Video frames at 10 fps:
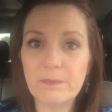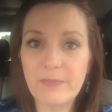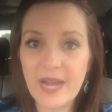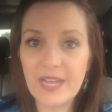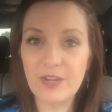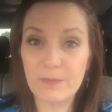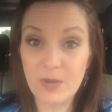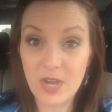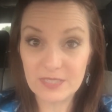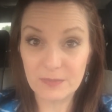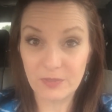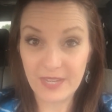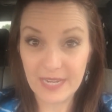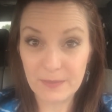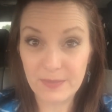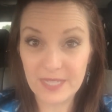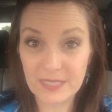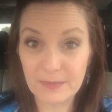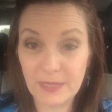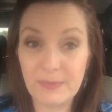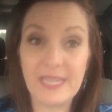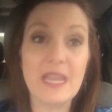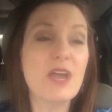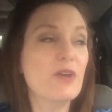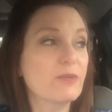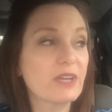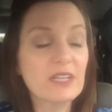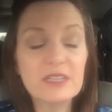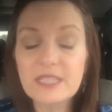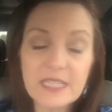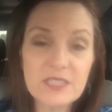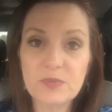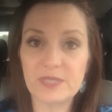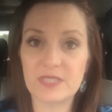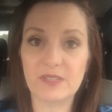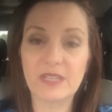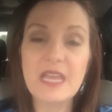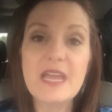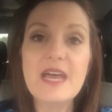buyer possible that I can possibly be clean as a whistle.